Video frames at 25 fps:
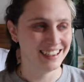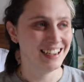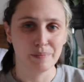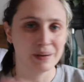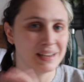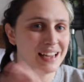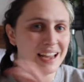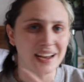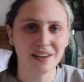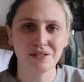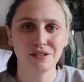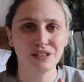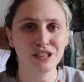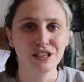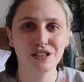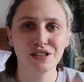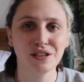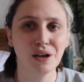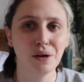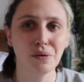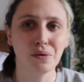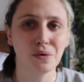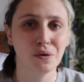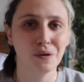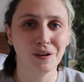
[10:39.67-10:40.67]
But yeah, it was just
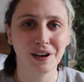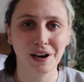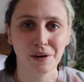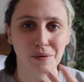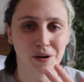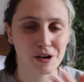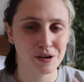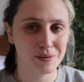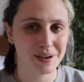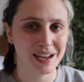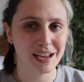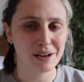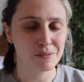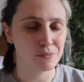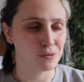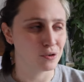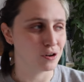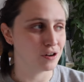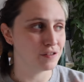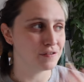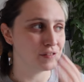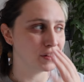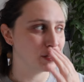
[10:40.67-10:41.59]
so cool and I wish we had more of